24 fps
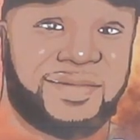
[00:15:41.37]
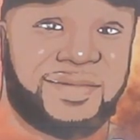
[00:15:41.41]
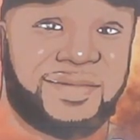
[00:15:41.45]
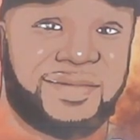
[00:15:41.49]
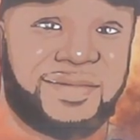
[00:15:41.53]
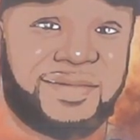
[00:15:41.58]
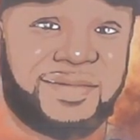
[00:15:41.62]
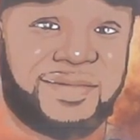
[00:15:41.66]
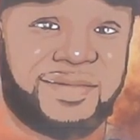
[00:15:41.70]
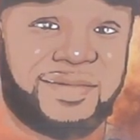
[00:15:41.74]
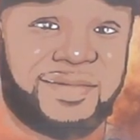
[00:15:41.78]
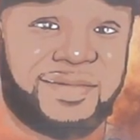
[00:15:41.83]

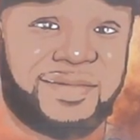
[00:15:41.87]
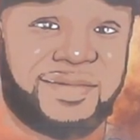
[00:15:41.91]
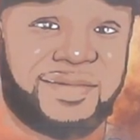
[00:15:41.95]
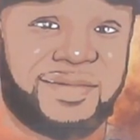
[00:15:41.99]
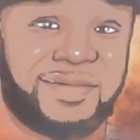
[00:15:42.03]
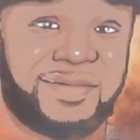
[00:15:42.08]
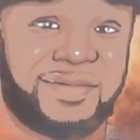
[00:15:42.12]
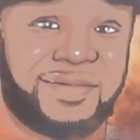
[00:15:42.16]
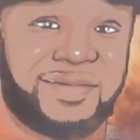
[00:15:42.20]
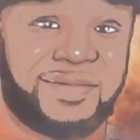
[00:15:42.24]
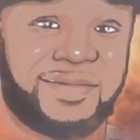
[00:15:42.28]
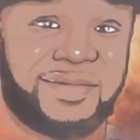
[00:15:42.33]

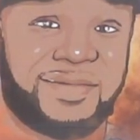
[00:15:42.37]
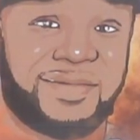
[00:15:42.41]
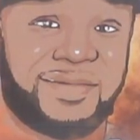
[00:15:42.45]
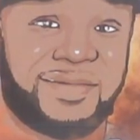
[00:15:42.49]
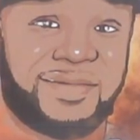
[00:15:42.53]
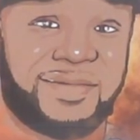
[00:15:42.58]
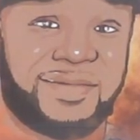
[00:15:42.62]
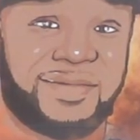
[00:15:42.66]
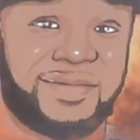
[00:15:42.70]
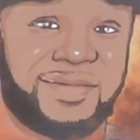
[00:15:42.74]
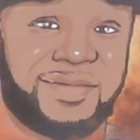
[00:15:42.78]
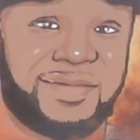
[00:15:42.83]

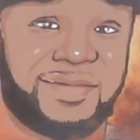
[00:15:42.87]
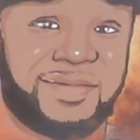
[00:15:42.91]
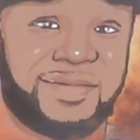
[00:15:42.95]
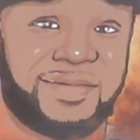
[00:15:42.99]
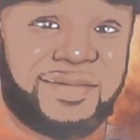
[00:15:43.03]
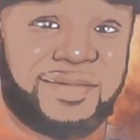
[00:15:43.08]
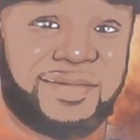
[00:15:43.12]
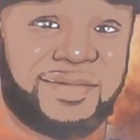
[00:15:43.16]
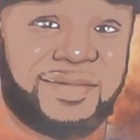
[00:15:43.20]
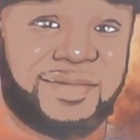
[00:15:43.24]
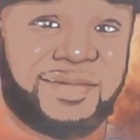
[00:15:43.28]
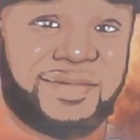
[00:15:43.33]

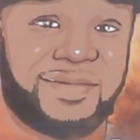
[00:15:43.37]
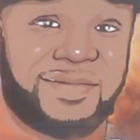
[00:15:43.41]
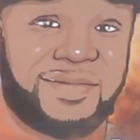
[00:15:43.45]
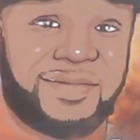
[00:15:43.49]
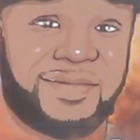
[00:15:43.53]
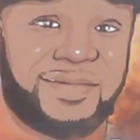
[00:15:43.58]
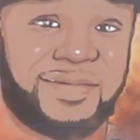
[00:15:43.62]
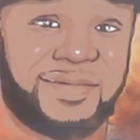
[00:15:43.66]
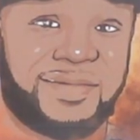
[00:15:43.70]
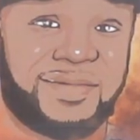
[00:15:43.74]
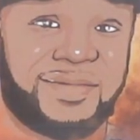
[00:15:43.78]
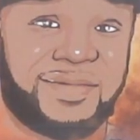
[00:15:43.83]

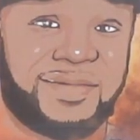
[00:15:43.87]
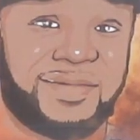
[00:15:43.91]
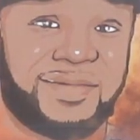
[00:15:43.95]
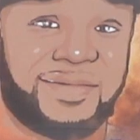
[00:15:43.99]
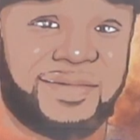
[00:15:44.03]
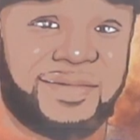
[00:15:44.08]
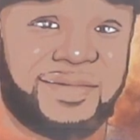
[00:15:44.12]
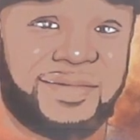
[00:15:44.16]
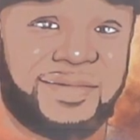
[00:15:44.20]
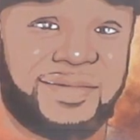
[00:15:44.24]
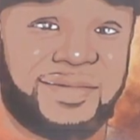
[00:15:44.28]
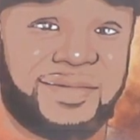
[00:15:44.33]

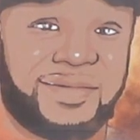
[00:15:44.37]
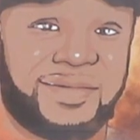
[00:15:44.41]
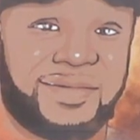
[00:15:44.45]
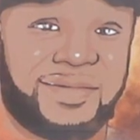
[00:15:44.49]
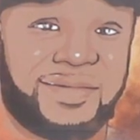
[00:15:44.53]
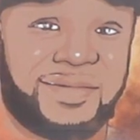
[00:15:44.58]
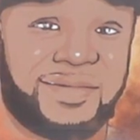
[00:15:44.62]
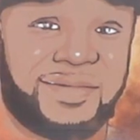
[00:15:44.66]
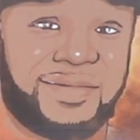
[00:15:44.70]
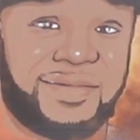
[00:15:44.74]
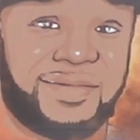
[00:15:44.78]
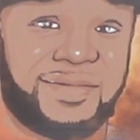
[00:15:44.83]

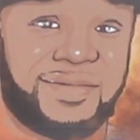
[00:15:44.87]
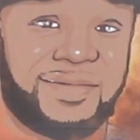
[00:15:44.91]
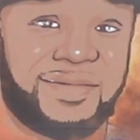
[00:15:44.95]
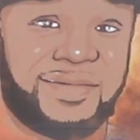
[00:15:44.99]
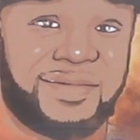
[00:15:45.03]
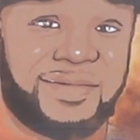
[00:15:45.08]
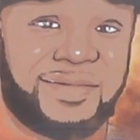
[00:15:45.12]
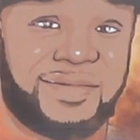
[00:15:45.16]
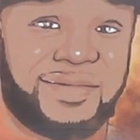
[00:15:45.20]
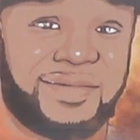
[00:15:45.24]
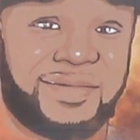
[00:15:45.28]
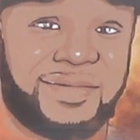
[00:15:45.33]
No words are spoken by the person on screen.